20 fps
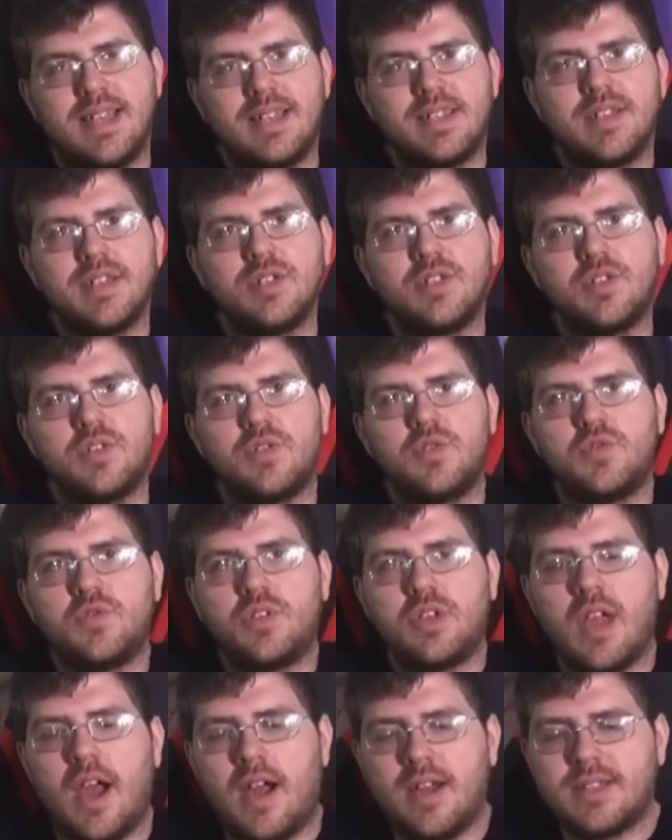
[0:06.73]
It's a
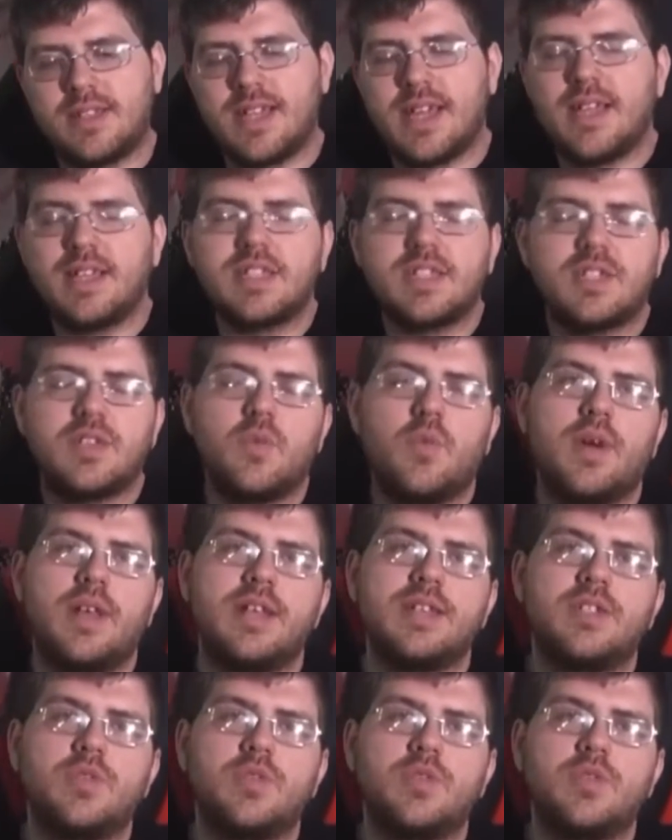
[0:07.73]
contest to win a